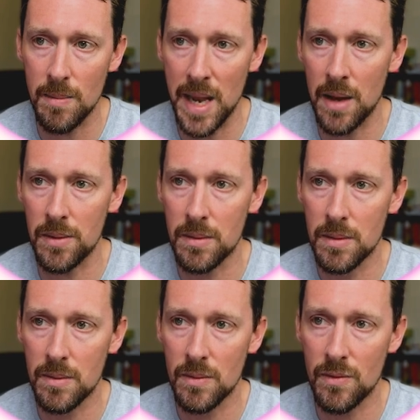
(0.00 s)
amount
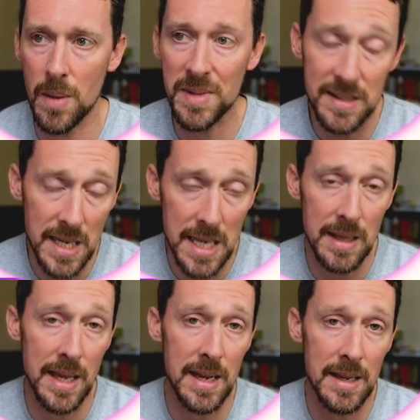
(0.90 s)
from a seat
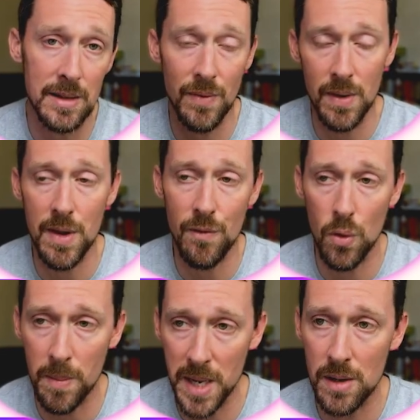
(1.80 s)
that is
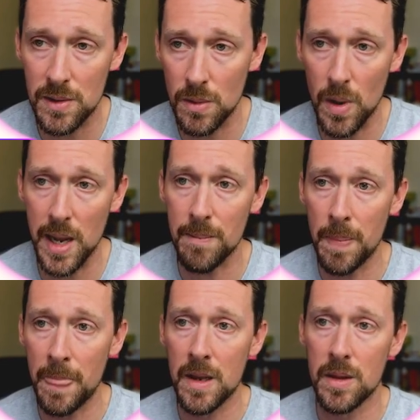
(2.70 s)
54 meters away.
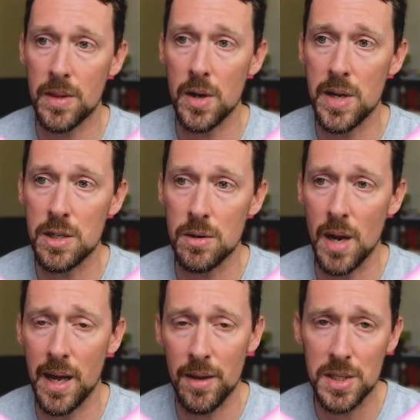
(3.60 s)

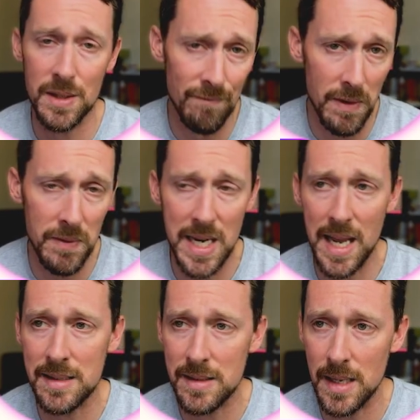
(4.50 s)

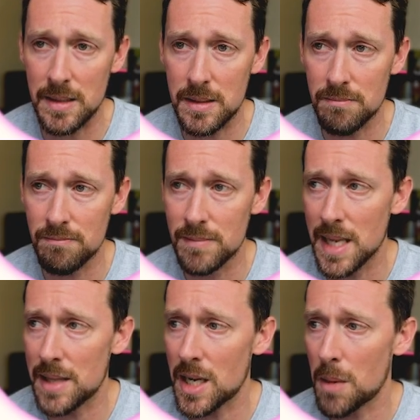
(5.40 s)
$32.59.
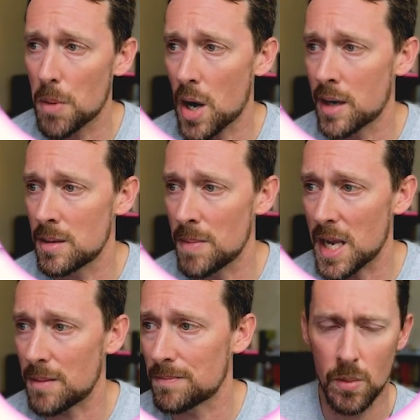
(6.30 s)
Sounds like a bargain to
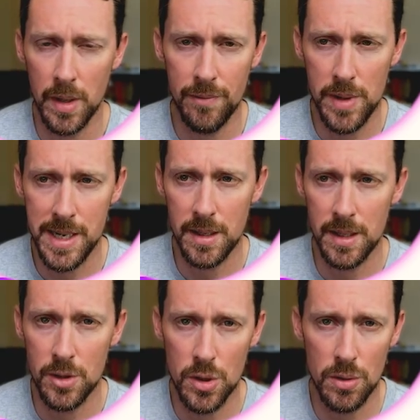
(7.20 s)
me. What if we
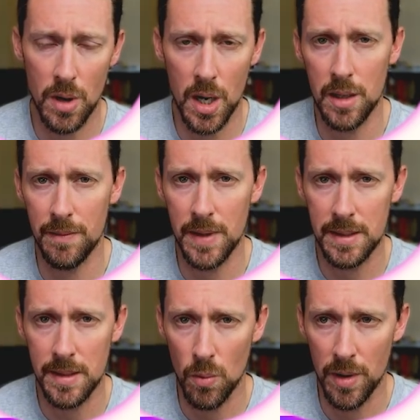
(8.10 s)
could do all of
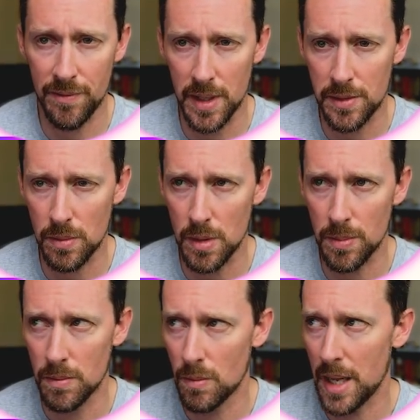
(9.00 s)
this in one fell
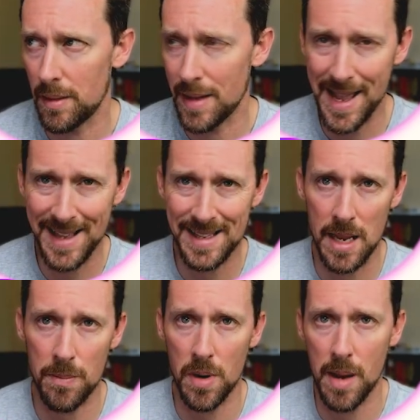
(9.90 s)
swoop? Well, as
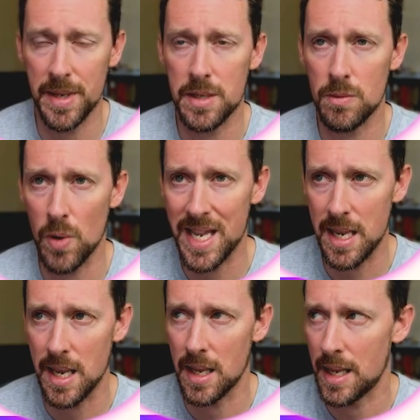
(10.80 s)
I promised, we
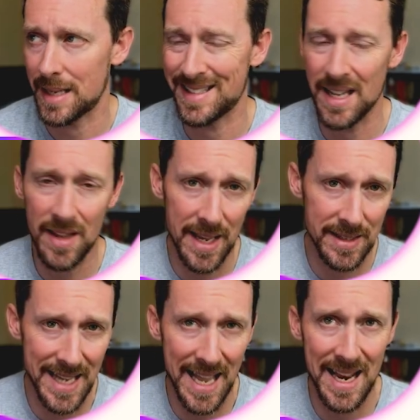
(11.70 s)
can. Excel
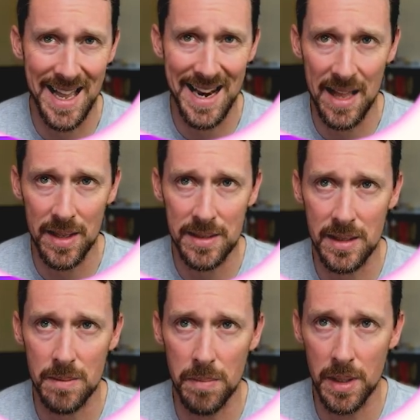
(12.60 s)
has data
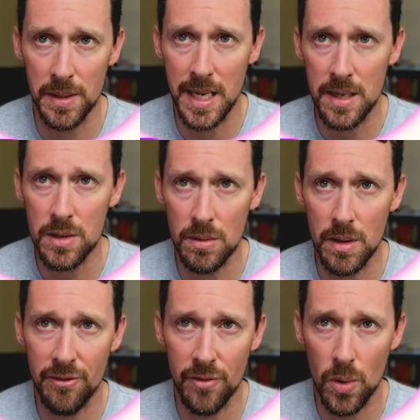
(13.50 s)
analysis built into
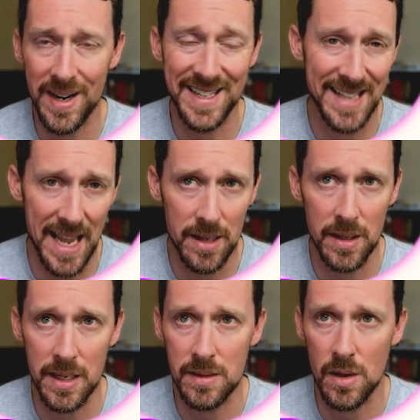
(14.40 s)
it for
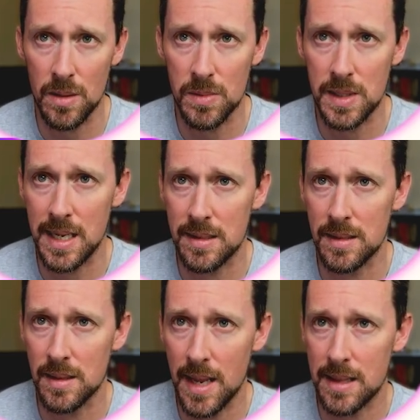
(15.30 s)
exactly
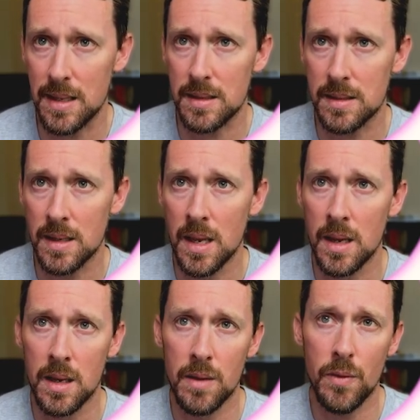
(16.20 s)
circumstances like this.
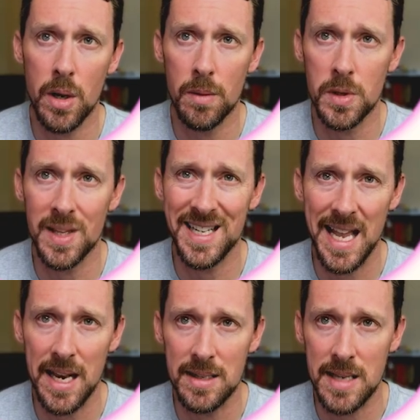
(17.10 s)
If we go up to the
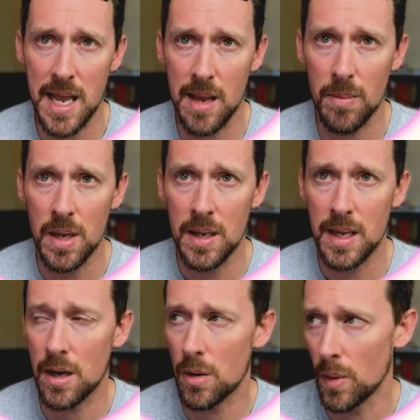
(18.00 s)
Data tab
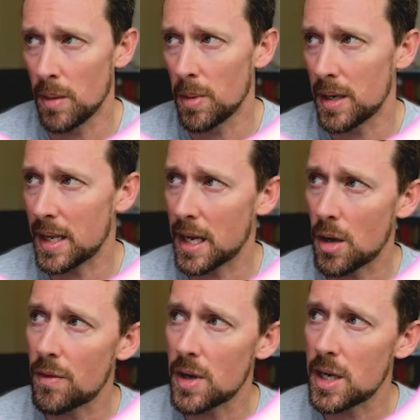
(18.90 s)
in our ribbon, and
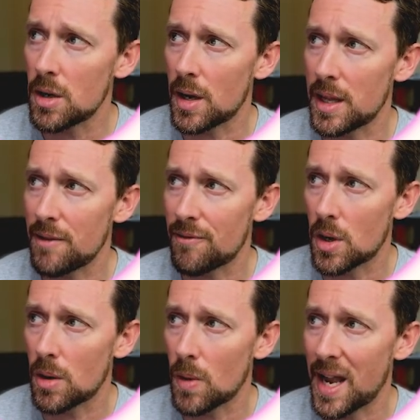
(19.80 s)
over here on the
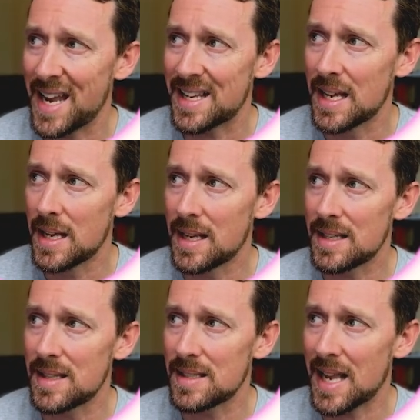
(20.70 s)
far right
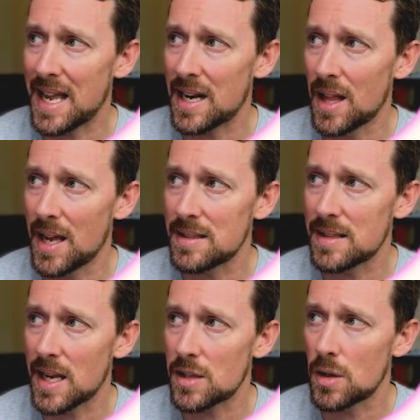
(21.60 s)
is this Analyze
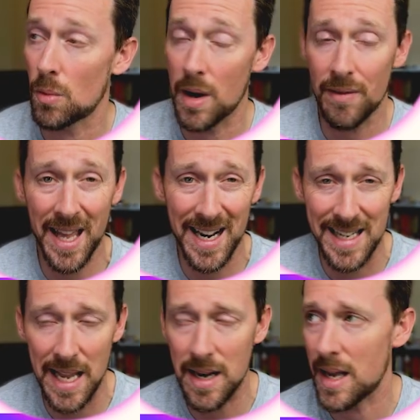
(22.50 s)
section where I've got a
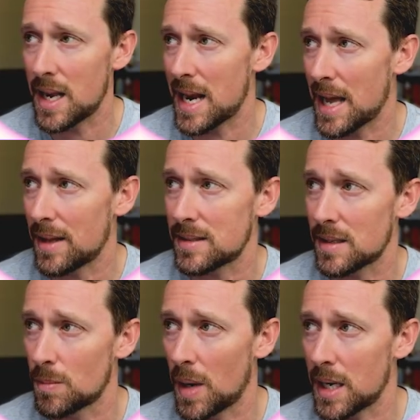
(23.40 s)
Data
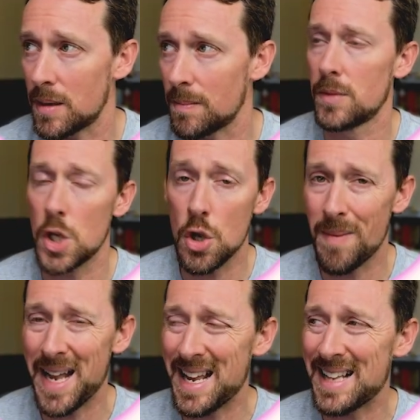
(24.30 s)
Analysis button. You
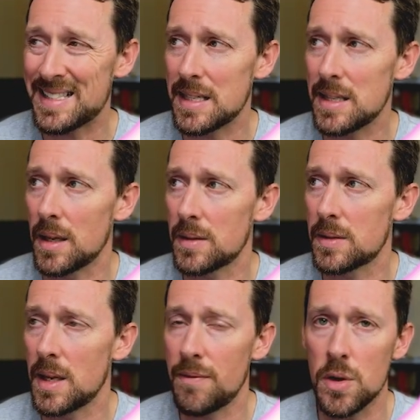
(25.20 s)
might not see
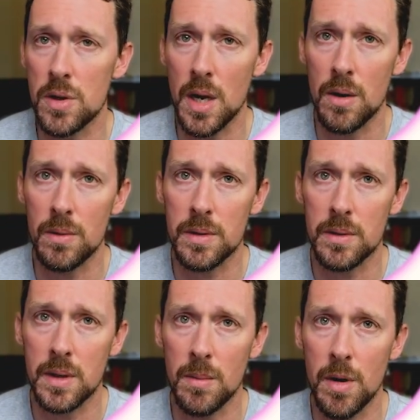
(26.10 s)
this. If you don't,
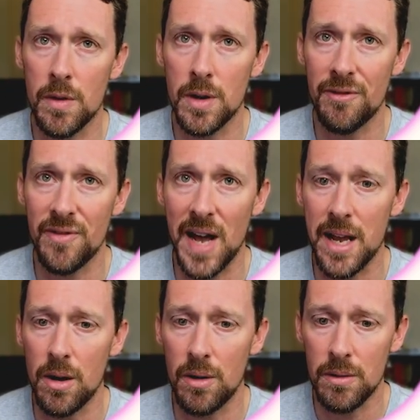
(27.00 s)
come over to
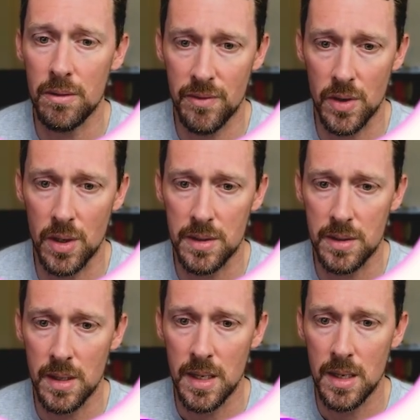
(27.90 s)
File
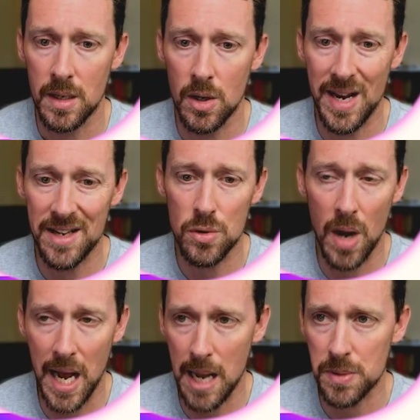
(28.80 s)
first, go down
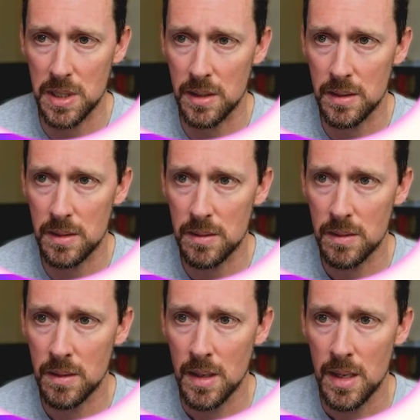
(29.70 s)
to Options,
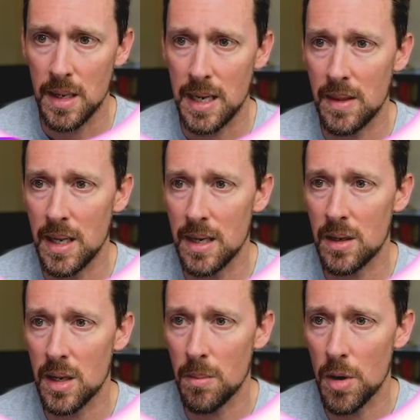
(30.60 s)
and
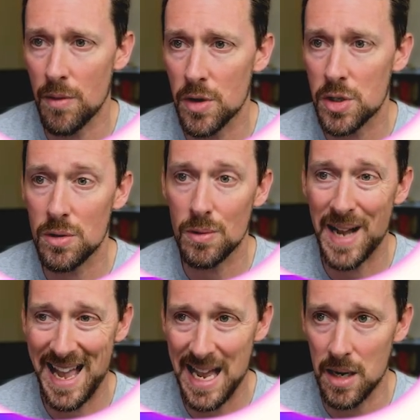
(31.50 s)
then come over to
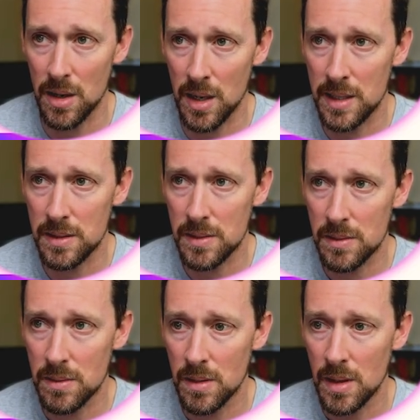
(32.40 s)
Add-ons,